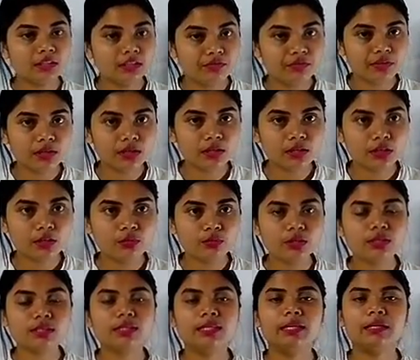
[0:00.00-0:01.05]
difficult
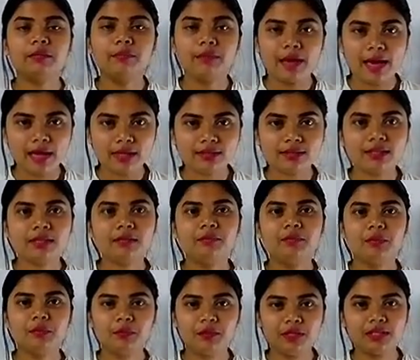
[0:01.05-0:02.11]
units like math and
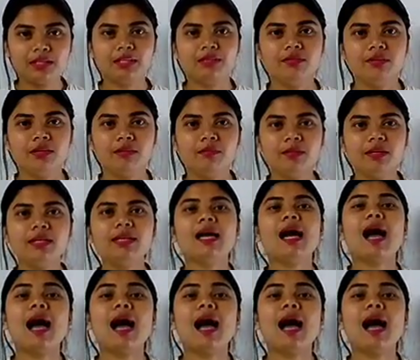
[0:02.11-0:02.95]
people and development,